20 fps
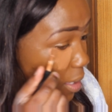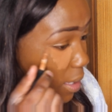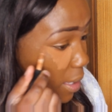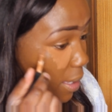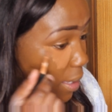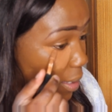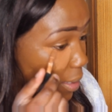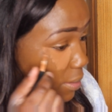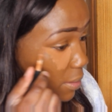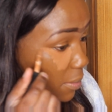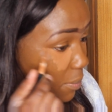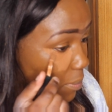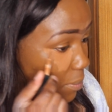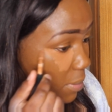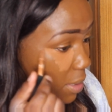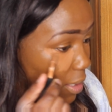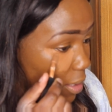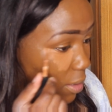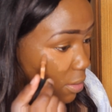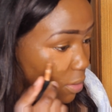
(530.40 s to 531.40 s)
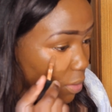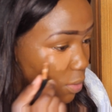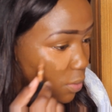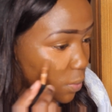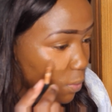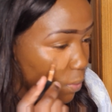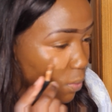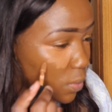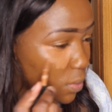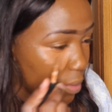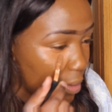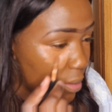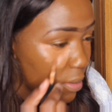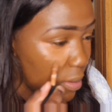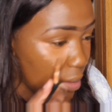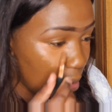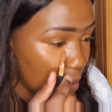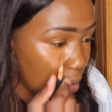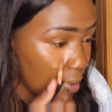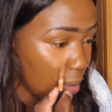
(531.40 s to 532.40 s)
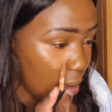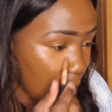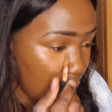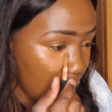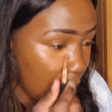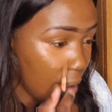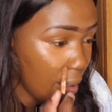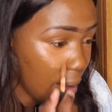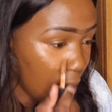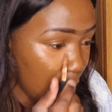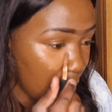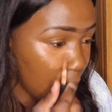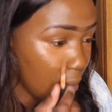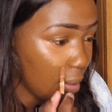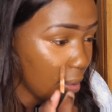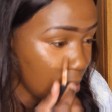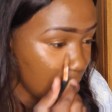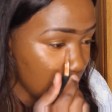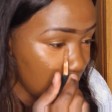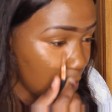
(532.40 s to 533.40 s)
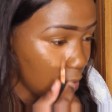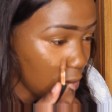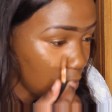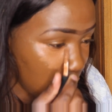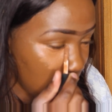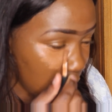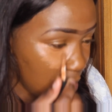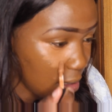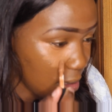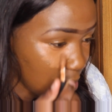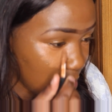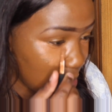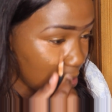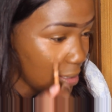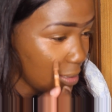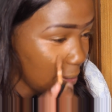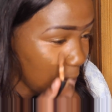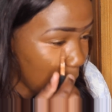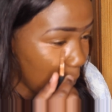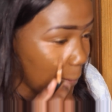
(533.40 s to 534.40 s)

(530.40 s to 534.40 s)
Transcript: and my uncle, and to be honest,